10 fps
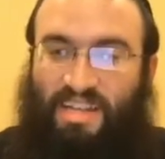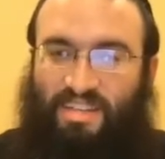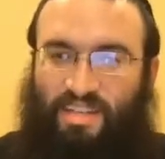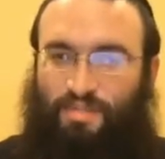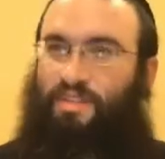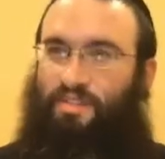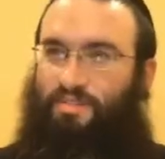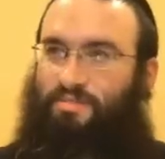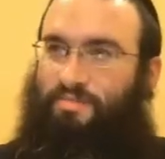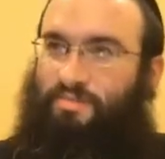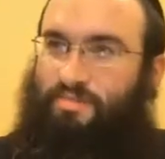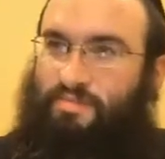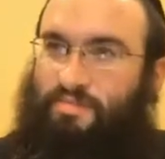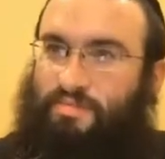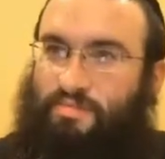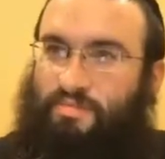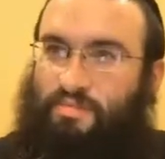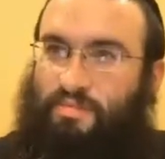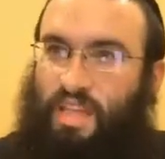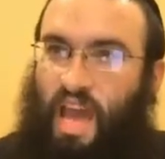Negativity.
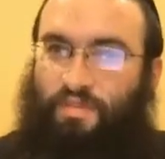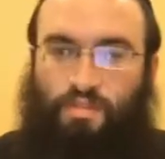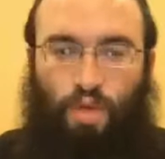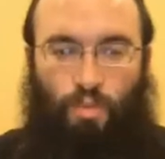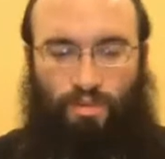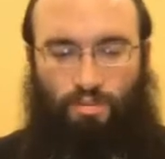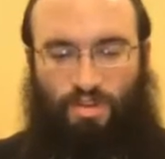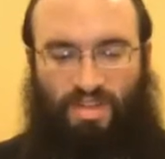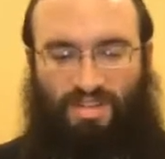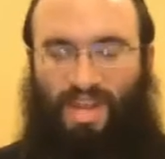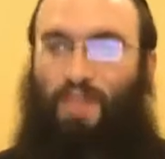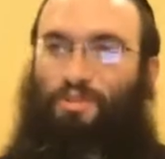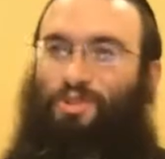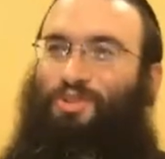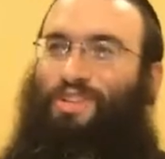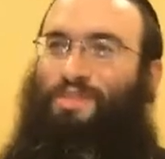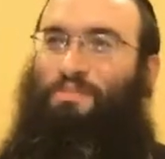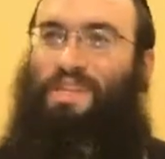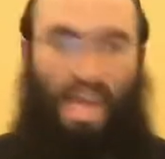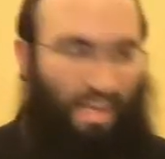Every moment the person has the opportunity
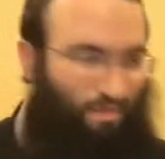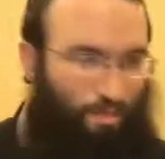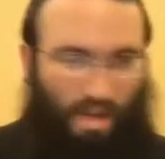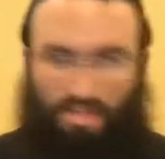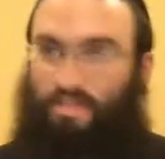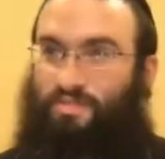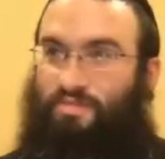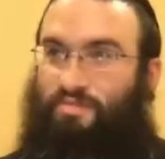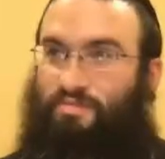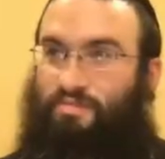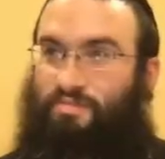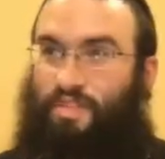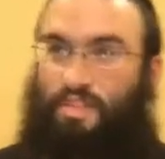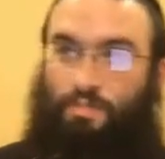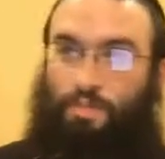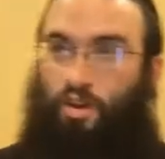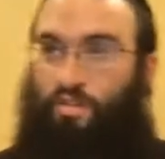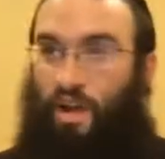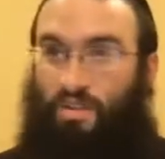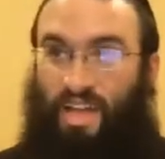to be negative or positive. This is
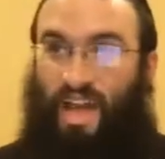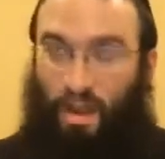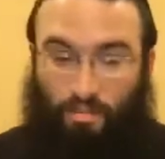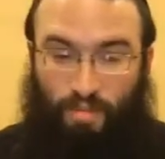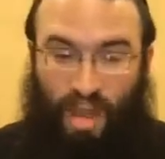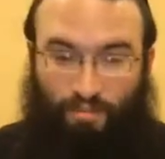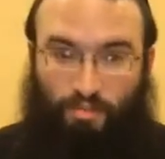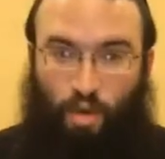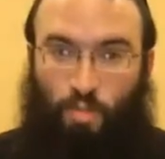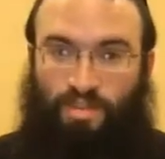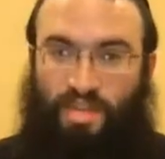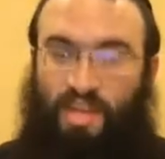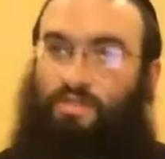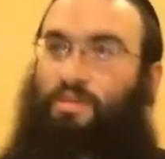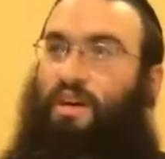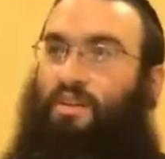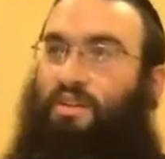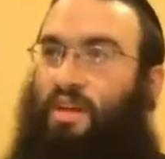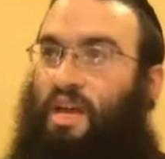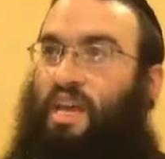part of our, t- our every moment test on
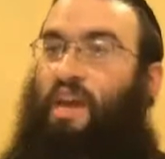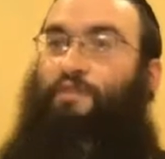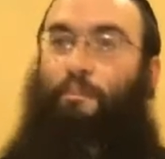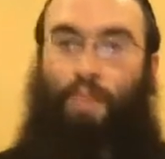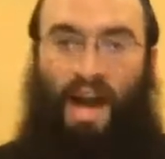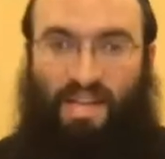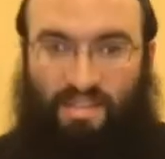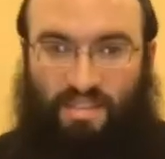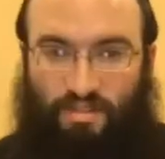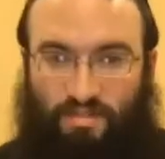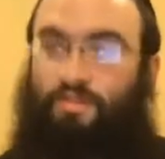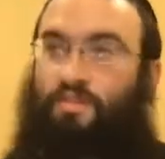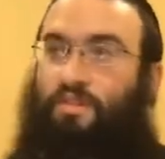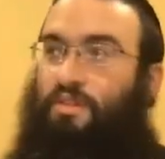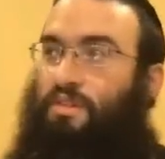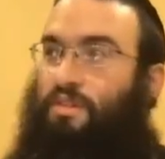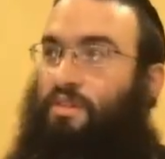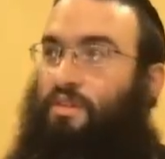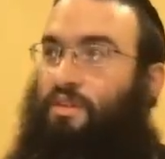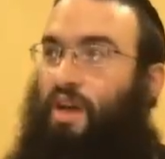God. If I'm positive,
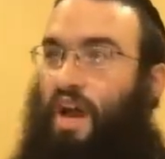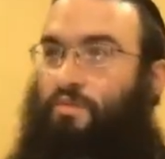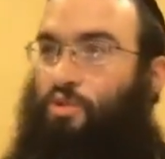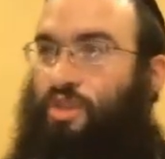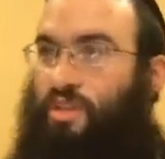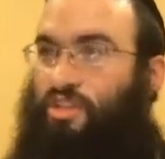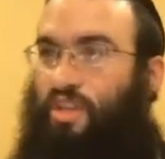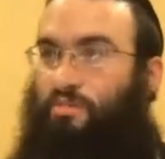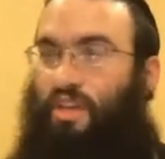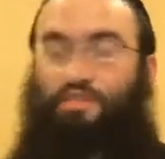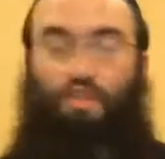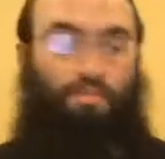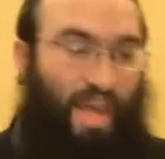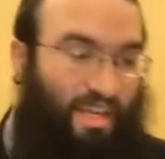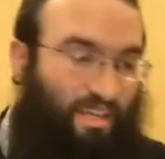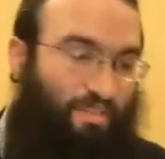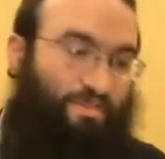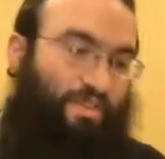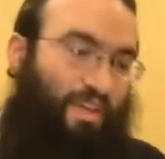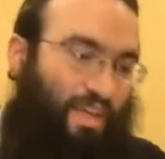I have a moon in Hashem. If I'm
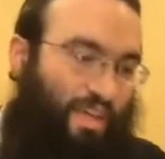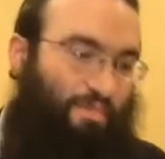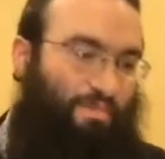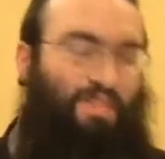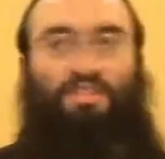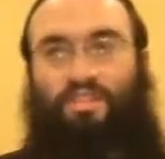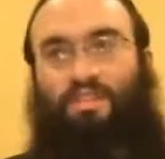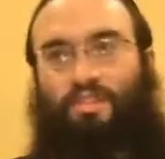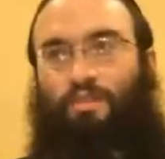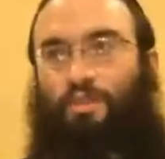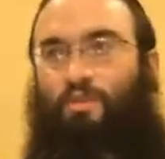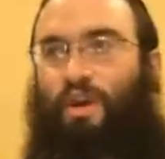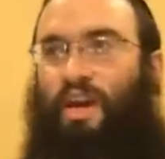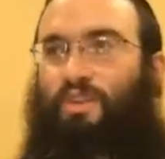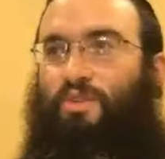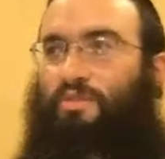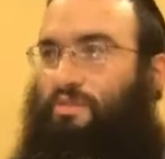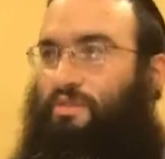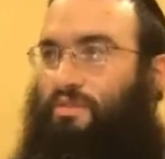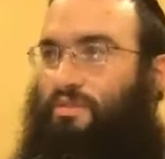negative, it means, in a little bit of way, I
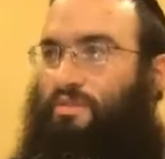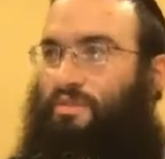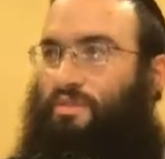don't